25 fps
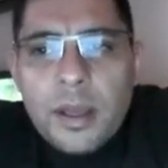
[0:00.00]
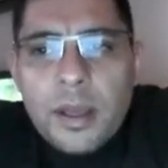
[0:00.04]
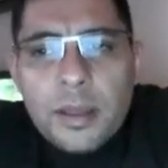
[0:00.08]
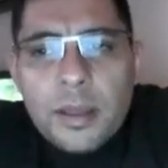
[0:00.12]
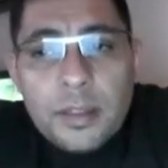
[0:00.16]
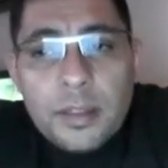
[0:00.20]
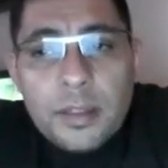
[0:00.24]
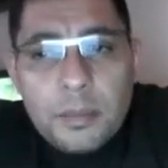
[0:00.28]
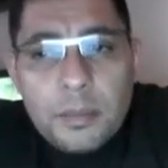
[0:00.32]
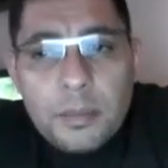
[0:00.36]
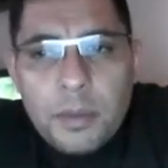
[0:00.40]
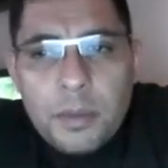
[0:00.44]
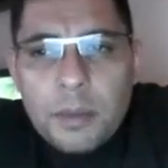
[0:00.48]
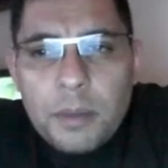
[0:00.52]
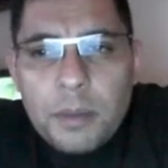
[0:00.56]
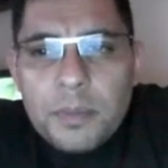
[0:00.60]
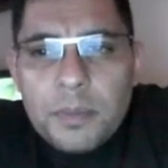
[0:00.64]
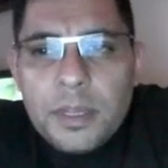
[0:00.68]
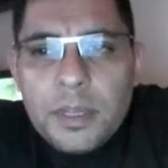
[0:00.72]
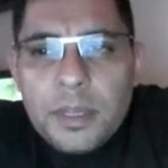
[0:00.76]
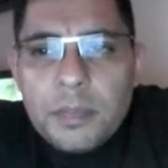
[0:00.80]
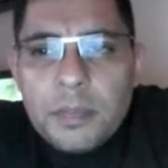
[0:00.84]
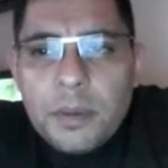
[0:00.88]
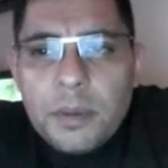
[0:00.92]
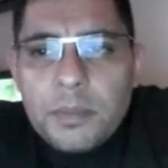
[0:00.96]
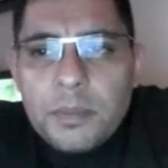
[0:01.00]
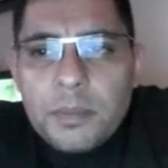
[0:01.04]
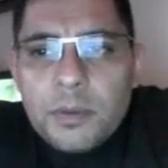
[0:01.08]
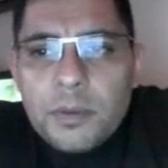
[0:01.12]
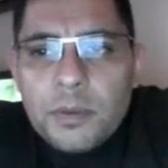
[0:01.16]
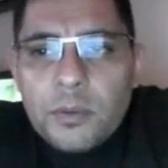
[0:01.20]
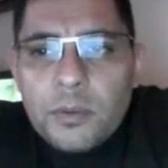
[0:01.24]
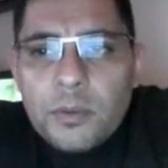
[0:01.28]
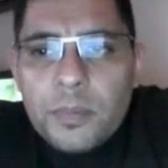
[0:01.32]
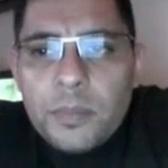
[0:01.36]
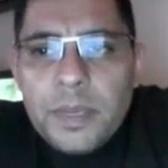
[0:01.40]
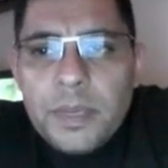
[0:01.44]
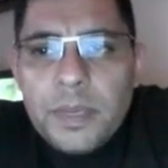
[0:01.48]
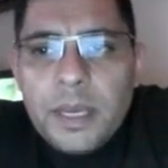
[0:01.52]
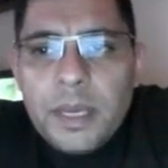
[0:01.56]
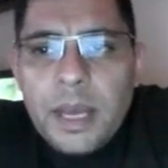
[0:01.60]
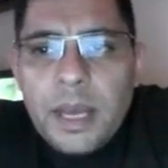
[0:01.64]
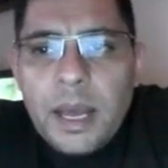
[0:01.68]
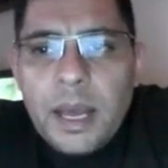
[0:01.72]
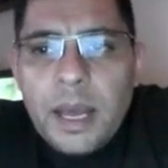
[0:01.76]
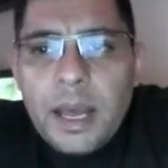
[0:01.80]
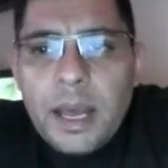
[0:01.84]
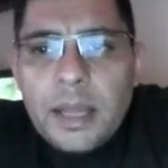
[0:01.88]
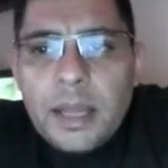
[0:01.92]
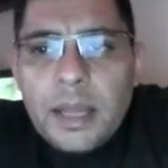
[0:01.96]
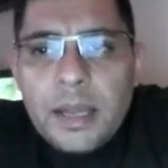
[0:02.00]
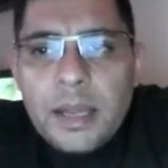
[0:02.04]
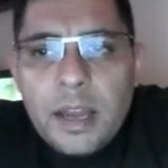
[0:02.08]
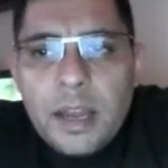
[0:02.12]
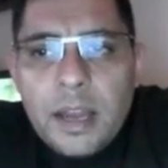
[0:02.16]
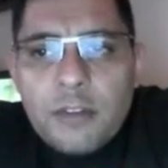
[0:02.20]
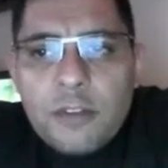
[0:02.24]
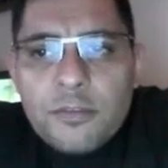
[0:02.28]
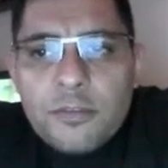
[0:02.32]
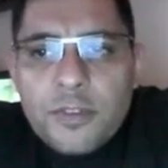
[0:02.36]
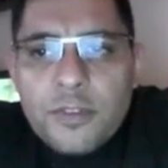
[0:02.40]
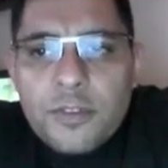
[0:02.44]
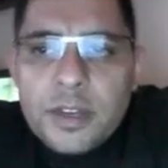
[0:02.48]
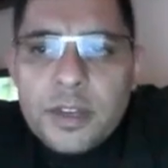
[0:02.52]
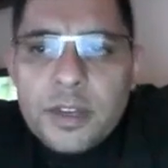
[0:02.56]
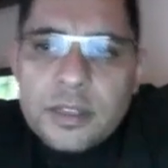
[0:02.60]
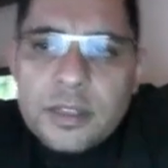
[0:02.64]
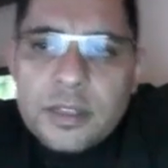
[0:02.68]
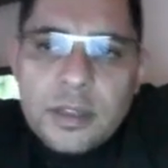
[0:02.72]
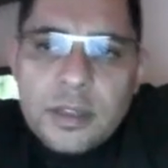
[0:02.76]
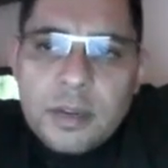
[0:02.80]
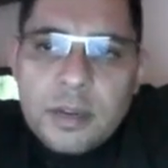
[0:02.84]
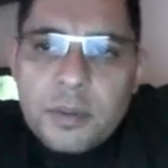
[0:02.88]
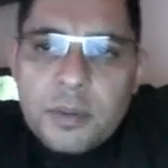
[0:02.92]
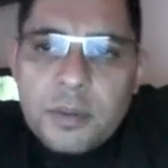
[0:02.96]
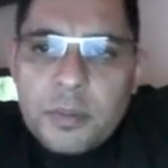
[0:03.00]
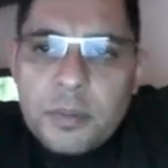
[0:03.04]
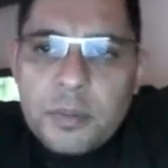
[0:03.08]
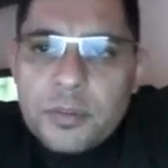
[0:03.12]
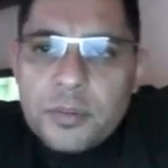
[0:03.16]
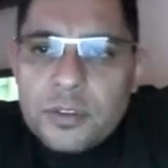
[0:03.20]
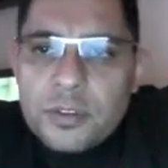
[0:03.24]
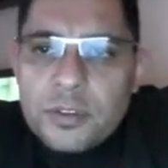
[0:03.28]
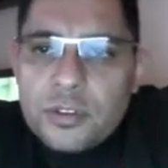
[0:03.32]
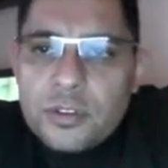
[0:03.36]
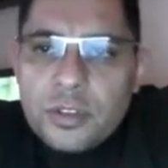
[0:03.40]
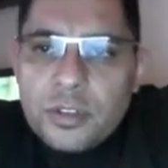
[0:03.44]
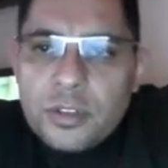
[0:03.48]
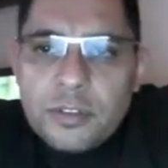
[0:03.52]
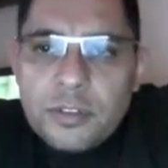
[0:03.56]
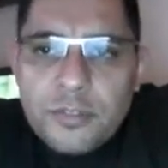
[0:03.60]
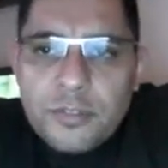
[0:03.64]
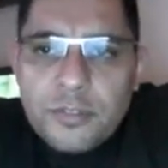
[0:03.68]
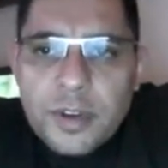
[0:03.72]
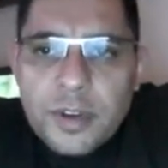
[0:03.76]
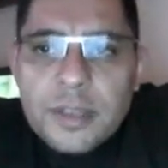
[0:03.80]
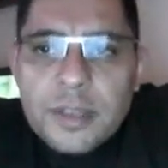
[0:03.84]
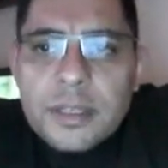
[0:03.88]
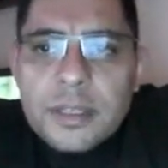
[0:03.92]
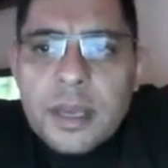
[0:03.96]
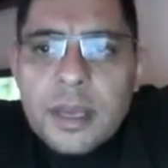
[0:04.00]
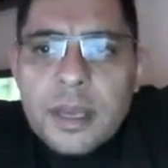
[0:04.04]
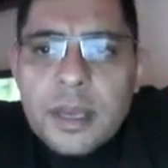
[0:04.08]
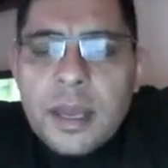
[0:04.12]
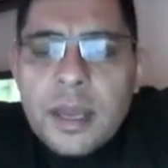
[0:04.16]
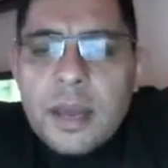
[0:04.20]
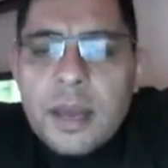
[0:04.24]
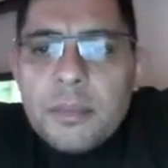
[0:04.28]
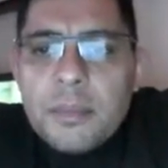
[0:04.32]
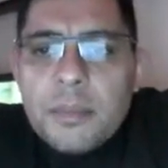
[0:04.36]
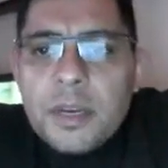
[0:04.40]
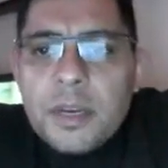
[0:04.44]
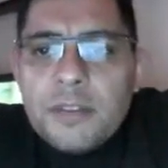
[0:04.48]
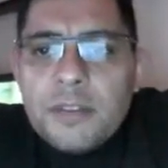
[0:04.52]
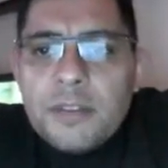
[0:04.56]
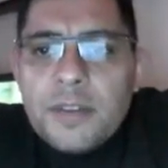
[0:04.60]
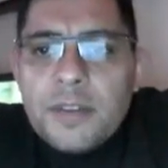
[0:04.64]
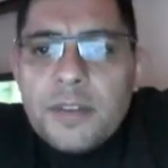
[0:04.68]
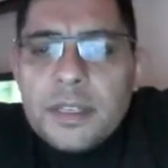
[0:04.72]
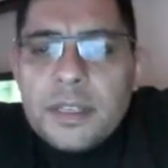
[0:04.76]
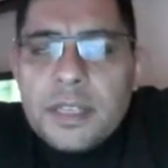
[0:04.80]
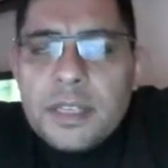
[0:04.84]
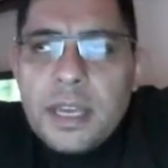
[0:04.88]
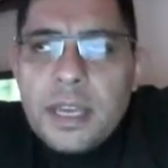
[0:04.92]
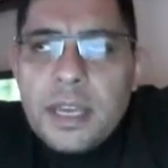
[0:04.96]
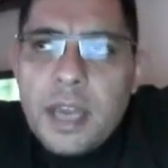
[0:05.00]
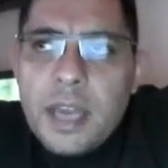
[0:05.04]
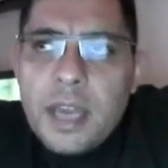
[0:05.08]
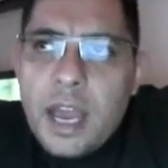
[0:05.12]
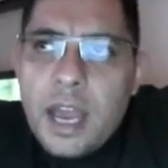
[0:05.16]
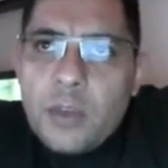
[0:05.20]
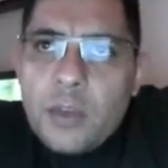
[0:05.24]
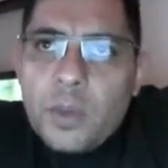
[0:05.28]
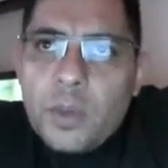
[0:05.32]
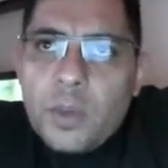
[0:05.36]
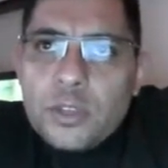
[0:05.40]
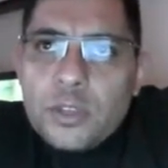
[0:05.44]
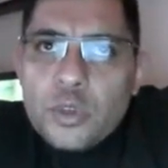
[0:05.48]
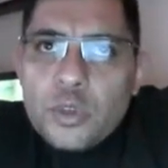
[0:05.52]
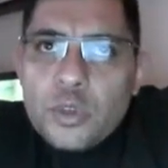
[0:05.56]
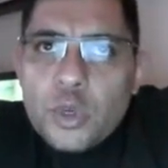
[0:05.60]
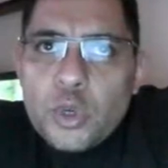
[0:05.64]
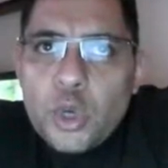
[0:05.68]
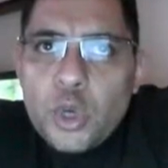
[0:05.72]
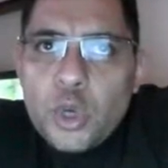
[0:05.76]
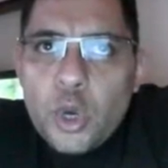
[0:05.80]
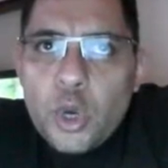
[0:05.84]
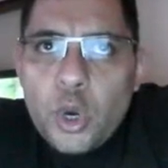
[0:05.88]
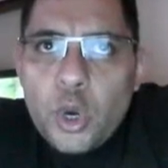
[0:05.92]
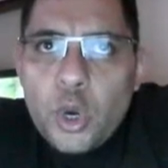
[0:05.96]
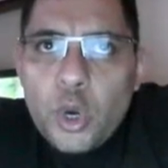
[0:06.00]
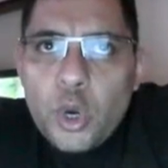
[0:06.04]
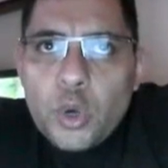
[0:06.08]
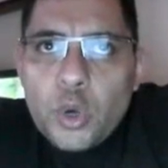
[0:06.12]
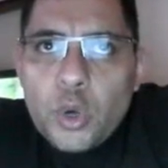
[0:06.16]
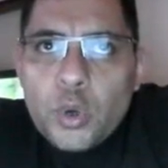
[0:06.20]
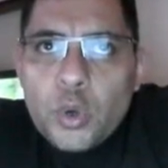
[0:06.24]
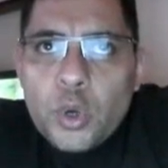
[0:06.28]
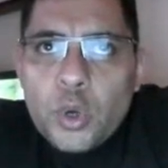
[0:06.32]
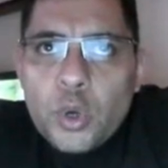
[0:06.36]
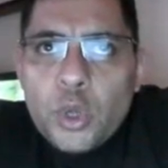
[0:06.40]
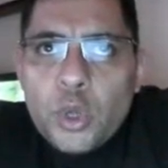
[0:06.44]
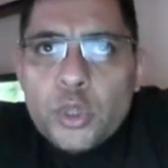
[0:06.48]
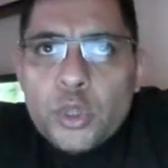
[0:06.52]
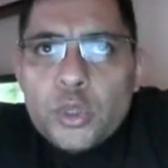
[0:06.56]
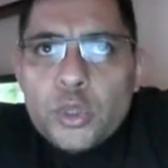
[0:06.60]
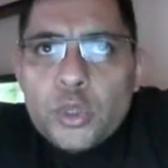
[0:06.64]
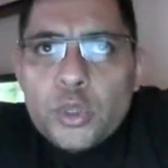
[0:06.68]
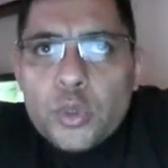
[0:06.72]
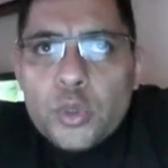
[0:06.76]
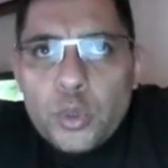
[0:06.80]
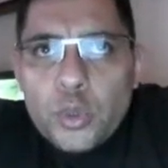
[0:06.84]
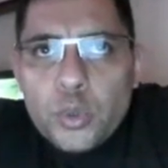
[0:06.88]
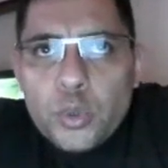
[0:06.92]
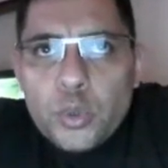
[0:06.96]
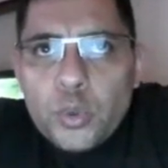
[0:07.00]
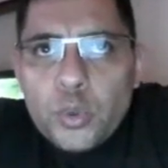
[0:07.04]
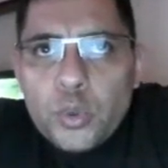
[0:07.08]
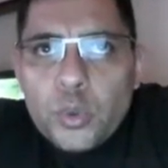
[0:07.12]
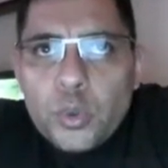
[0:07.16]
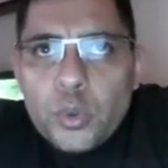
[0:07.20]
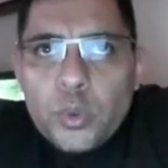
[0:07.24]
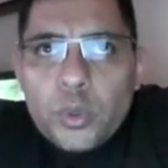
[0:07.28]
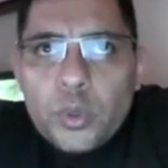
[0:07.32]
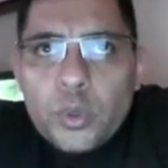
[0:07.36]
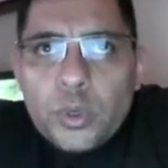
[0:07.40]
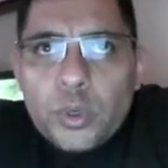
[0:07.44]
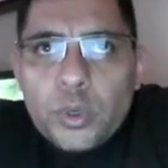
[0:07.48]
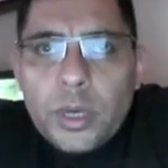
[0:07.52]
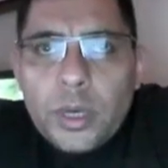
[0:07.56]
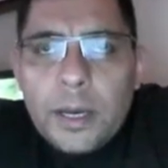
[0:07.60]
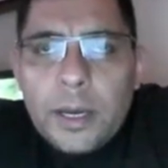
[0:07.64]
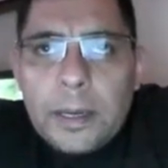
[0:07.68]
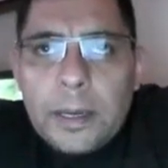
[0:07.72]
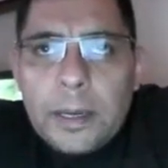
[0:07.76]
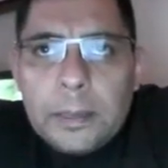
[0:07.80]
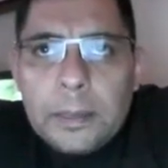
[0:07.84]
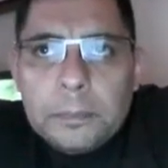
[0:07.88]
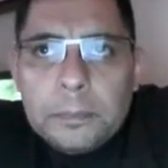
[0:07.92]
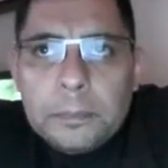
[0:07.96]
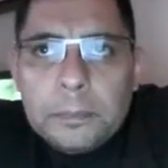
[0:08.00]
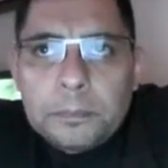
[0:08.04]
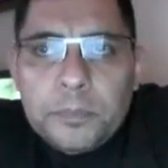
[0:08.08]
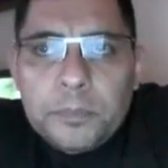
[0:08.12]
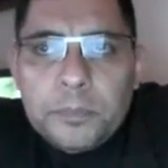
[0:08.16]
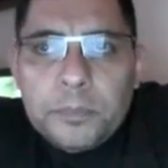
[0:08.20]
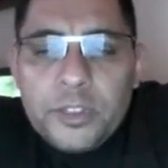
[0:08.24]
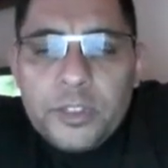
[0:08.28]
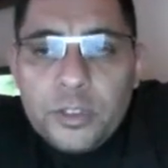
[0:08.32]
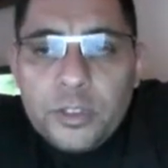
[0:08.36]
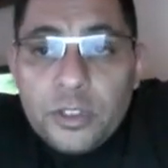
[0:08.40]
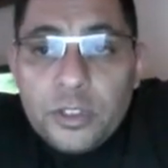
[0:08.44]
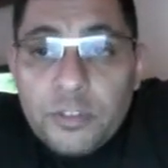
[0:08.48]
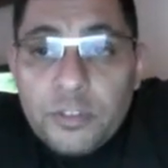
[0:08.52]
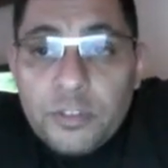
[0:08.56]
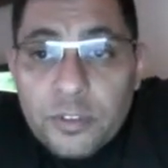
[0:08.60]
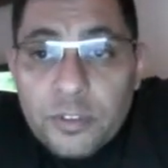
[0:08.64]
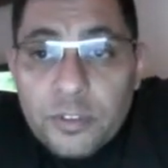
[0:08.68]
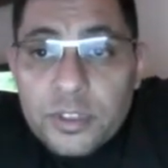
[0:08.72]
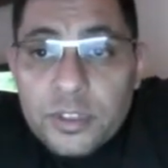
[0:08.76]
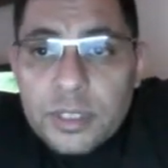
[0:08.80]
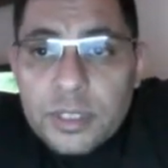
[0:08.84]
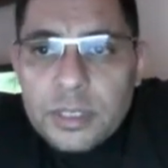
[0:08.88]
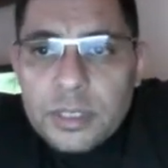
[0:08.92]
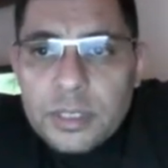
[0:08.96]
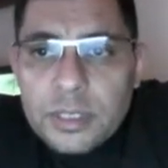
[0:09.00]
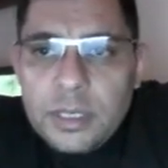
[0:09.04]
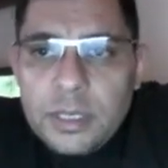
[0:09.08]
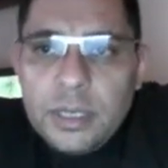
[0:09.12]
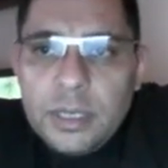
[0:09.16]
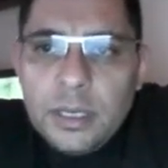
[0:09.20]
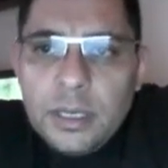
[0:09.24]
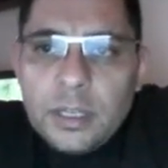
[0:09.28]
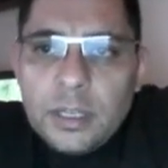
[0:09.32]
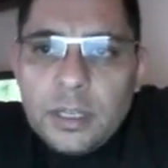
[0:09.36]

the puppy will be a noun phrase, not a prepositional phrase. But if I say I want to go to the university,